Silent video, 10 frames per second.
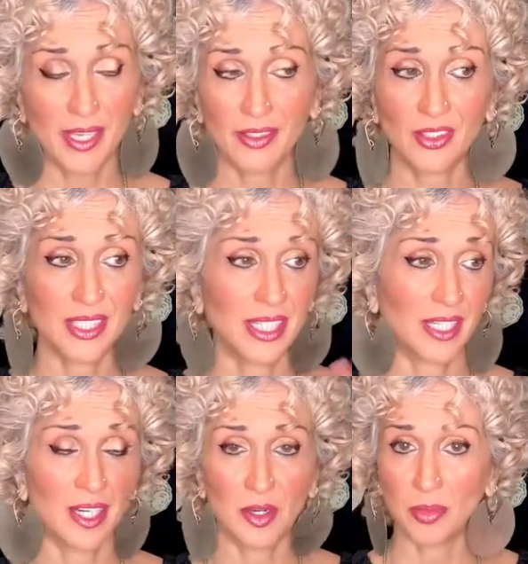You can get
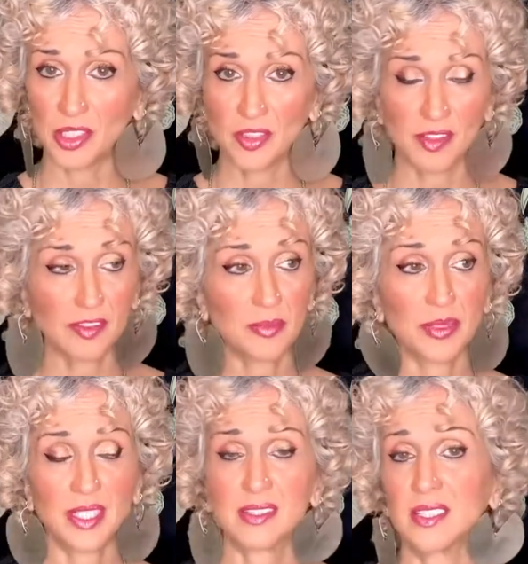it at a bunch of different
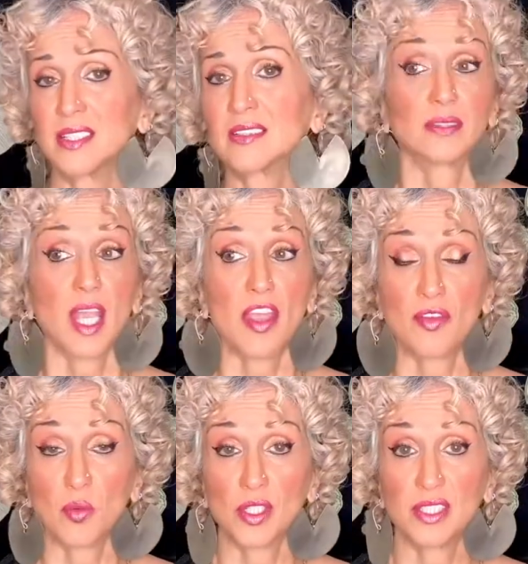places. If you
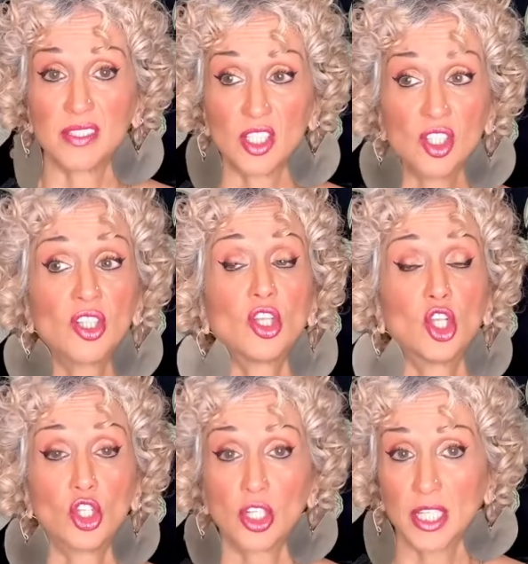want a deal,
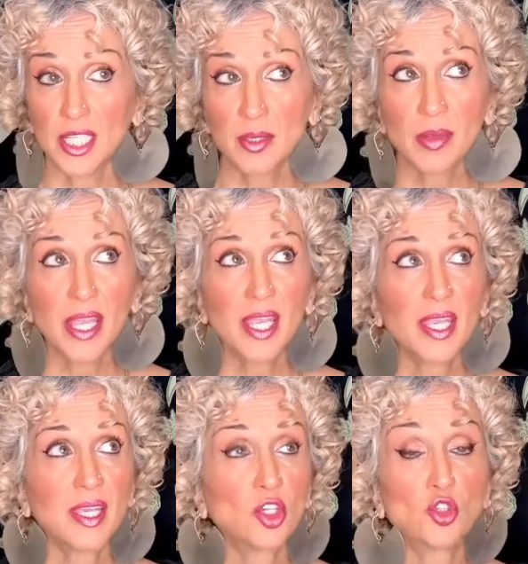look on
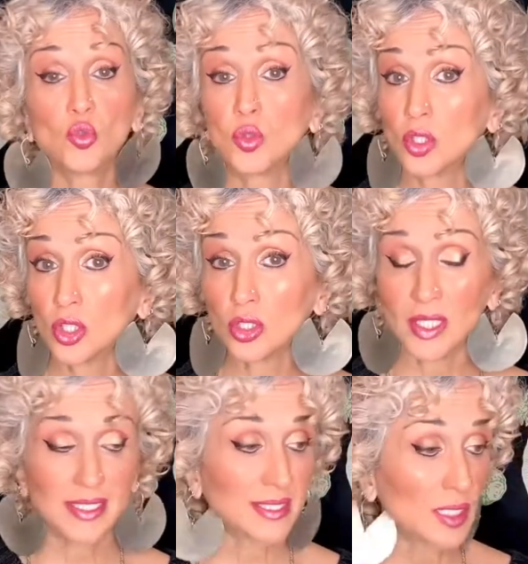eBay, Google,
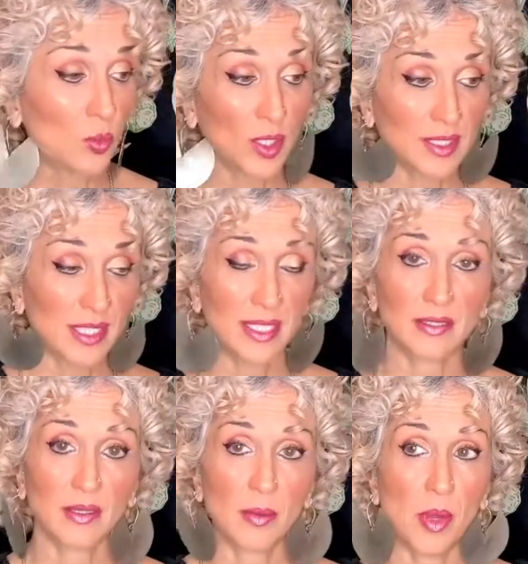and see what sites
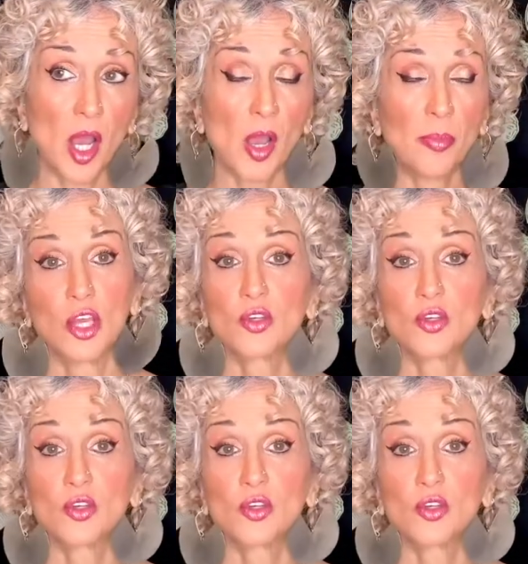come up.